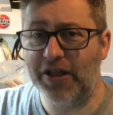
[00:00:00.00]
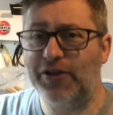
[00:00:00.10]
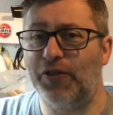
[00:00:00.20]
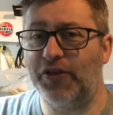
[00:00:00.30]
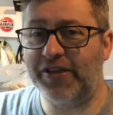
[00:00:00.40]

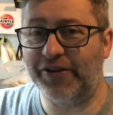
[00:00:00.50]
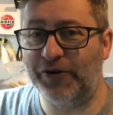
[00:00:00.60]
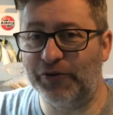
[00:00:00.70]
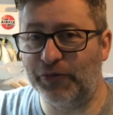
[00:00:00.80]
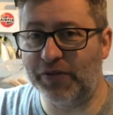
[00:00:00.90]
Not that you
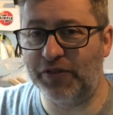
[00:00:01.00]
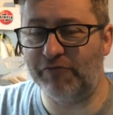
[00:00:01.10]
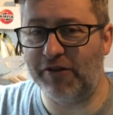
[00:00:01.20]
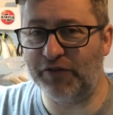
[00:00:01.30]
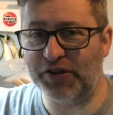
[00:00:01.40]
could with the
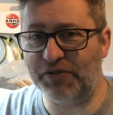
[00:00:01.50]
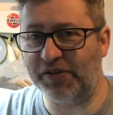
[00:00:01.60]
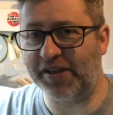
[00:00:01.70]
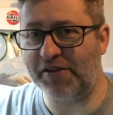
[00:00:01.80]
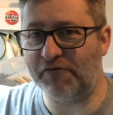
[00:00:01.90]
revenue you
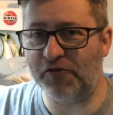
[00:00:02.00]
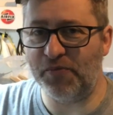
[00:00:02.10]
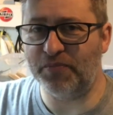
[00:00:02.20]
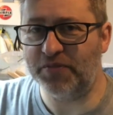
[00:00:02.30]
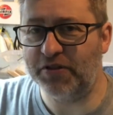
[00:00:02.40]
get
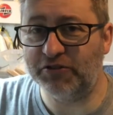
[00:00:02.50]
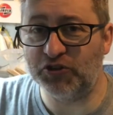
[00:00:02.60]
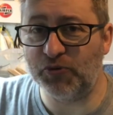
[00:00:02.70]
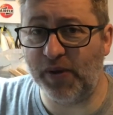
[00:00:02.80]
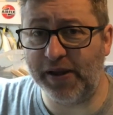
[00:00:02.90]
from
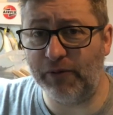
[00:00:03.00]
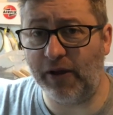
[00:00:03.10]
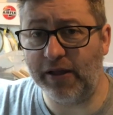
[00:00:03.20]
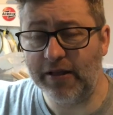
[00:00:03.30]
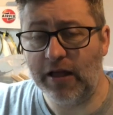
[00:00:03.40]
YouTube anyway.